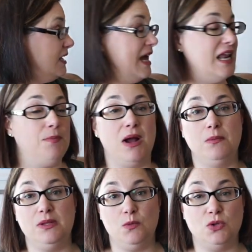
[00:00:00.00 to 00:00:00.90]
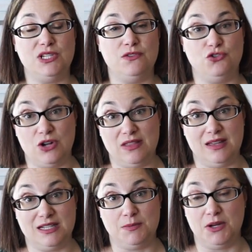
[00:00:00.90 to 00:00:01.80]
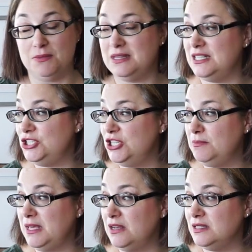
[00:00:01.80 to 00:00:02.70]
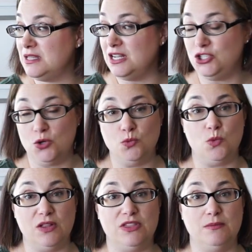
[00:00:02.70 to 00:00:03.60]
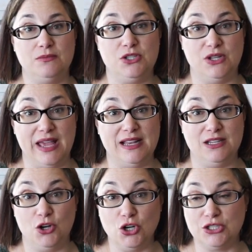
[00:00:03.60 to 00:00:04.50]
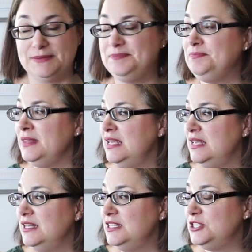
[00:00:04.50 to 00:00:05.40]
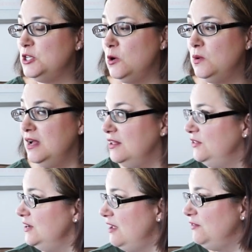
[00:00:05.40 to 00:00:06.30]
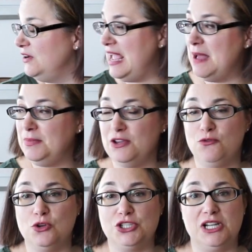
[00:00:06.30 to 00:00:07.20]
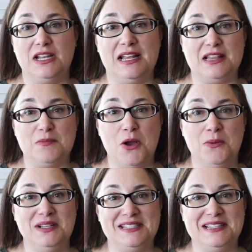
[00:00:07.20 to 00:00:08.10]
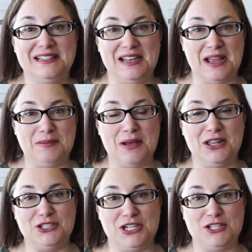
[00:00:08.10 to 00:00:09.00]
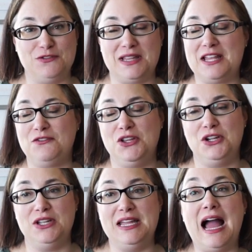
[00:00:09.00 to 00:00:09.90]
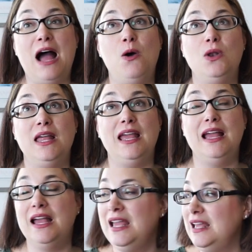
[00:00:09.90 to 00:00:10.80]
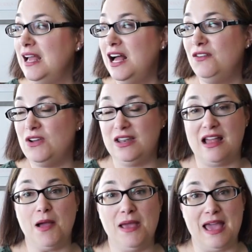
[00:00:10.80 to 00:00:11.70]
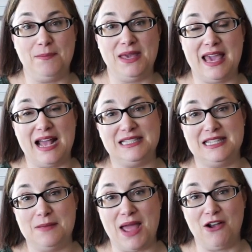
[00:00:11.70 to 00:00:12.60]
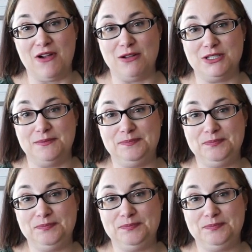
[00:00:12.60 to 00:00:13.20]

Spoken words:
And I probably won't even try that experiment this year because I don't want them to get hurt. So they're not very happy, unfortunately, at the moment. And I apologize for that if you hear yowling of unhappy cats in the background.